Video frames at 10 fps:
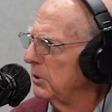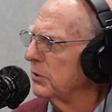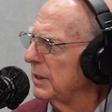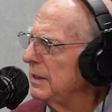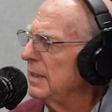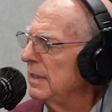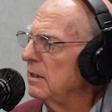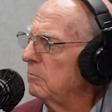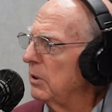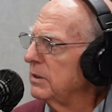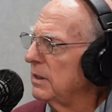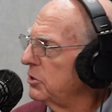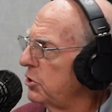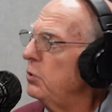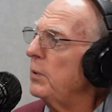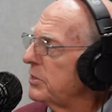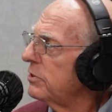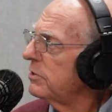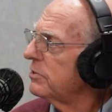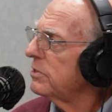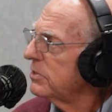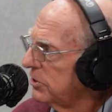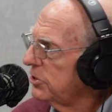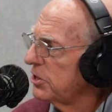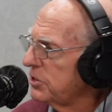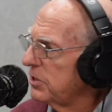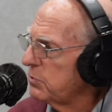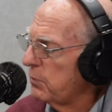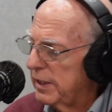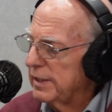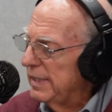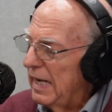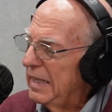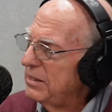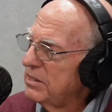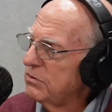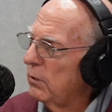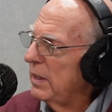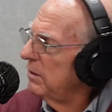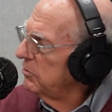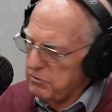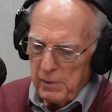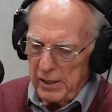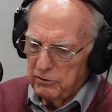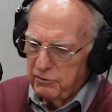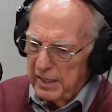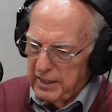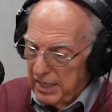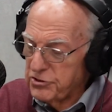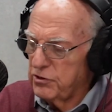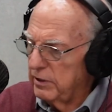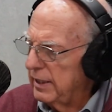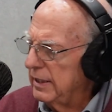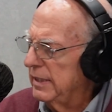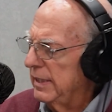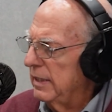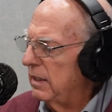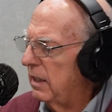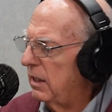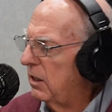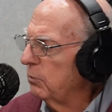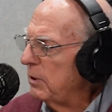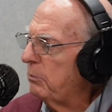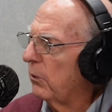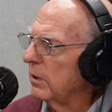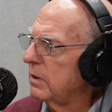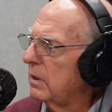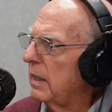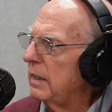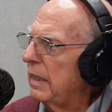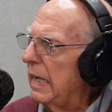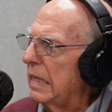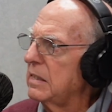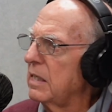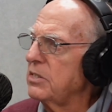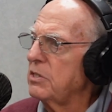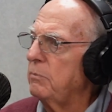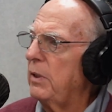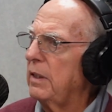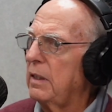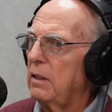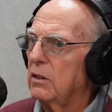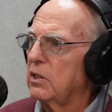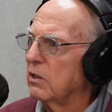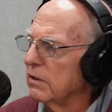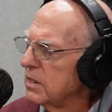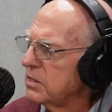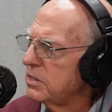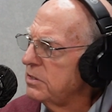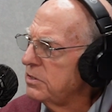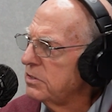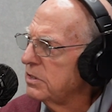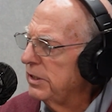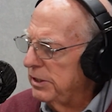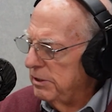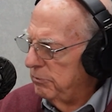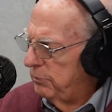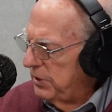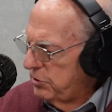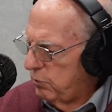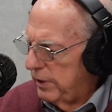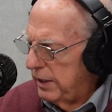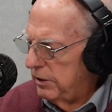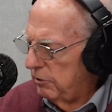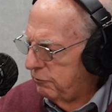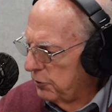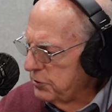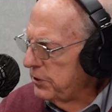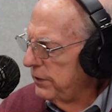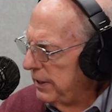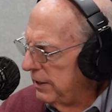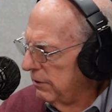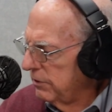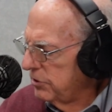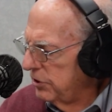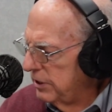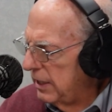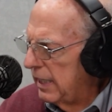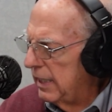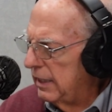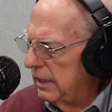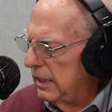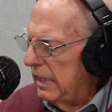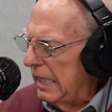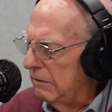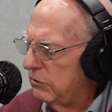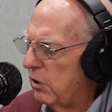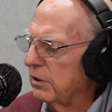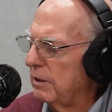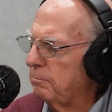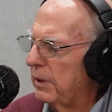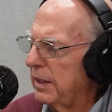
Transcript: building. But uh, two incidences just this week. I just read, as a matter of fact, yesterday, uh, a report that anti Semitic occurrences between the first of the year and today have gone up by